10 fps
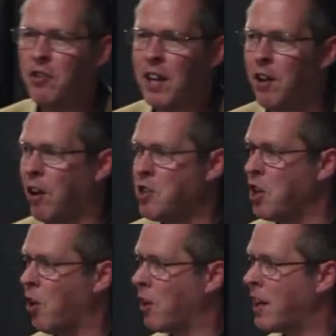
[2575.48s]

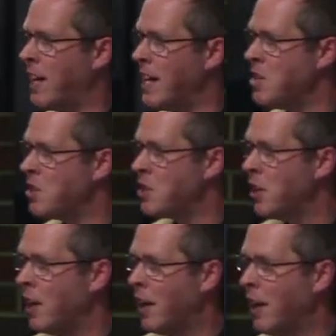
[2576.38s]
technology on kids
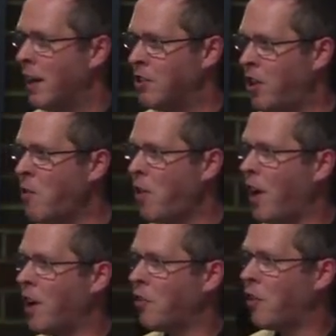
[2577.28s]
don't
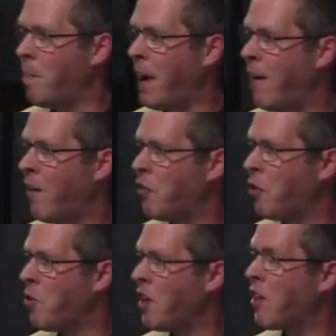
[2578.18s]
ask the parents
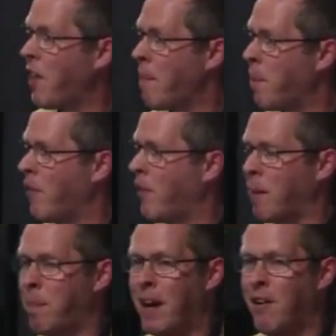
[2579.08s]
who think they're
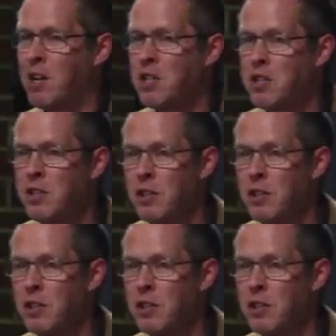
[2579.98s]
perfect parents.